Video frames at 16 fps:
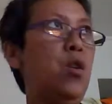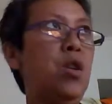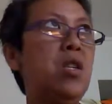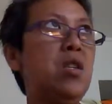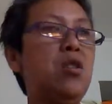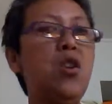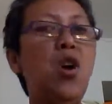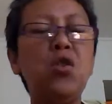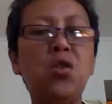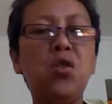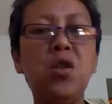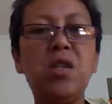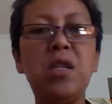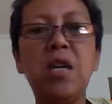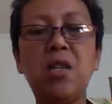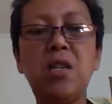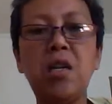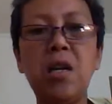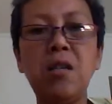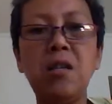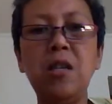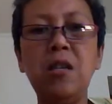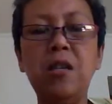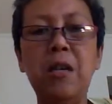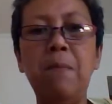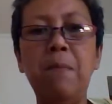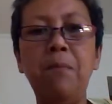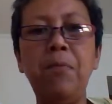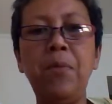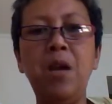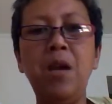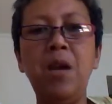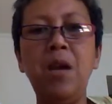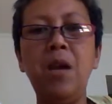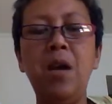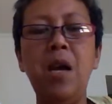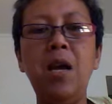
these doctors, I trusted them.